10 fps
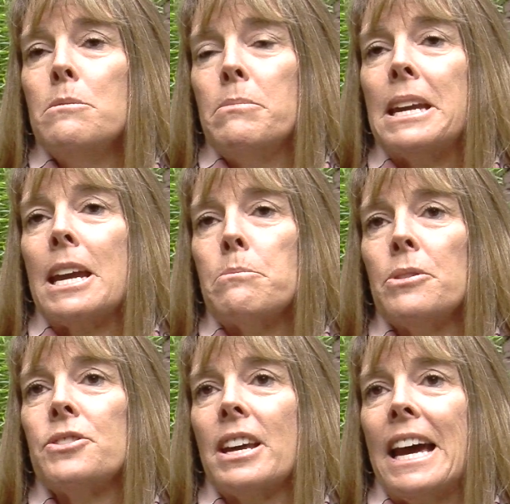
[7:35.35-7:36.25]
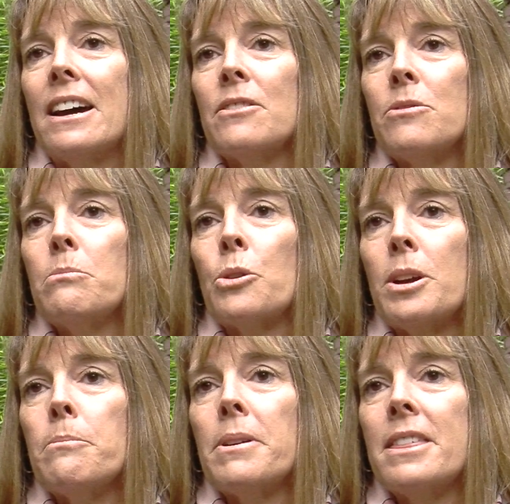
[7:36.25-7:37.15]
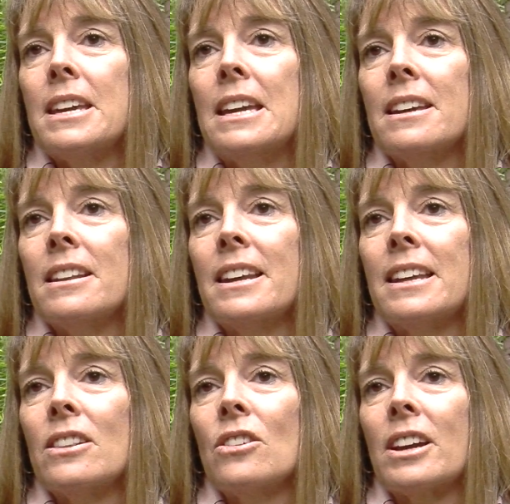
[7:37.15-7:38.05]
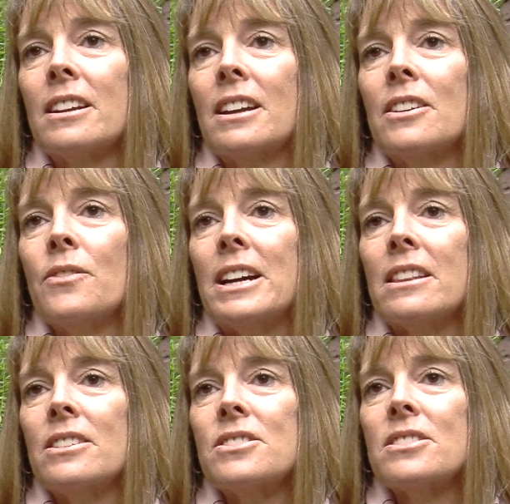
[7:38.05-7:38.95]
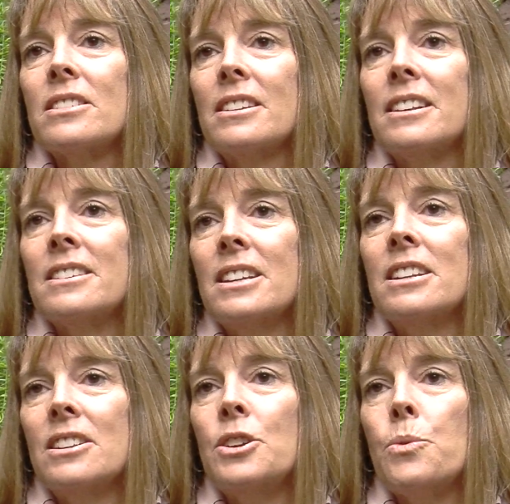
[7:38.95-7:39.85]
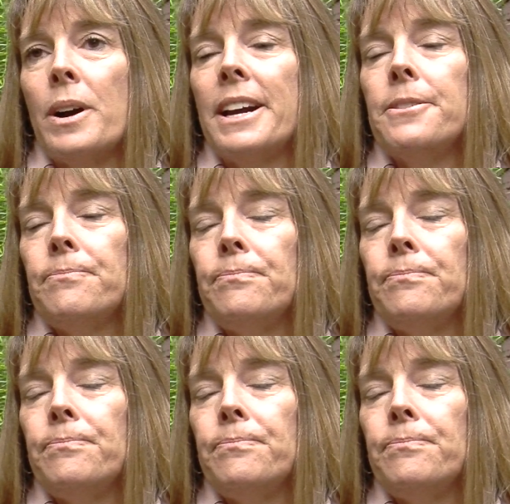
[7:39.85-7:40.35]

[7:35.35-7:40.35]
being able to have more empathy and look at gun violence in a new way.